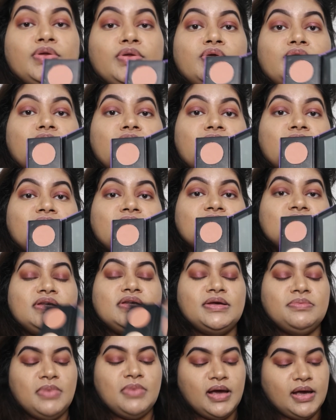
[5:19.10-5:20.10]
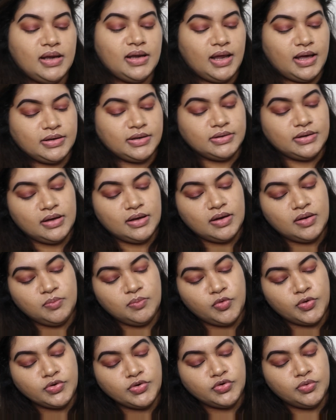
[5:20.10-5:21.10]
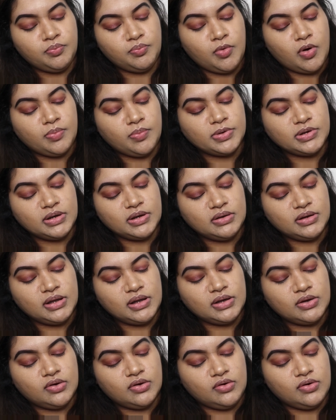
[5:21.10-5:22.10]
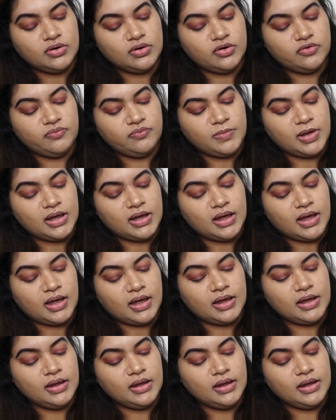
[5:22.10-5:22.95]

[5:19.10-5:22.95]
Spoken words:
to take the same highlighter and I'm going to pop it in the inner corner of my eye.